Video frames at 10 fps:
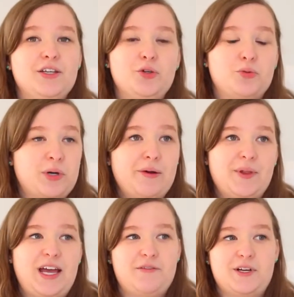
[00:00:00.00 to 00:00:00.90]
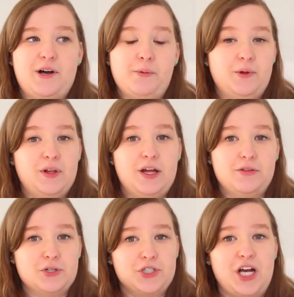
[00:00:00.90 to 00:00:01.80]
You'll probably have a couple
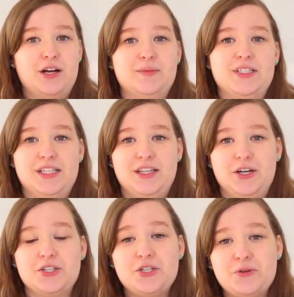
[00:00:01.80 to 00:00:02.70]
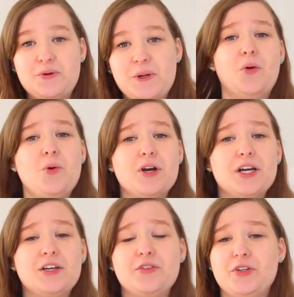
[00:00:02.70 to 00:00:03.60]
other jobs in there too. Or
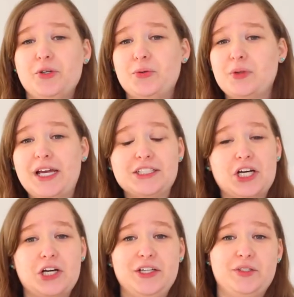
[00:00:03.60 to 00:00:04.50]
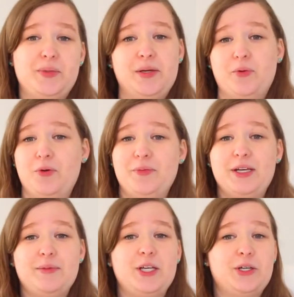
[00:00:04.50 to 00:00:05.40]
if you like talking to people,
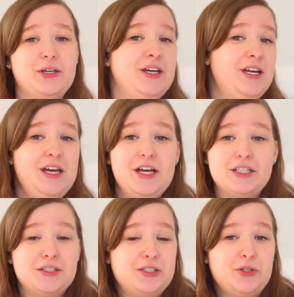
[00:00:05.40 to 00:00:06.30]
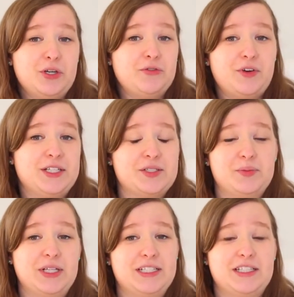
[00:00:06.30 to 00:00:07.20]
maybe you could find
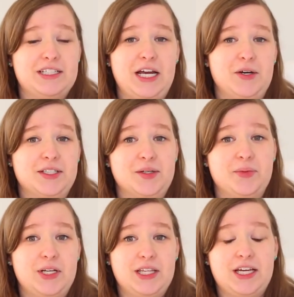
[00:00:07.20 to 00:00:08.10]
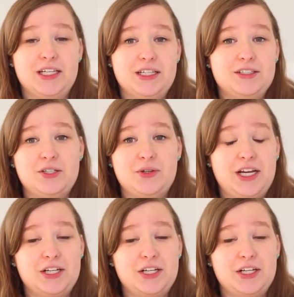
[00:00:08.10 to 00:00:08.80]
some place that's hiring somebody that needs you to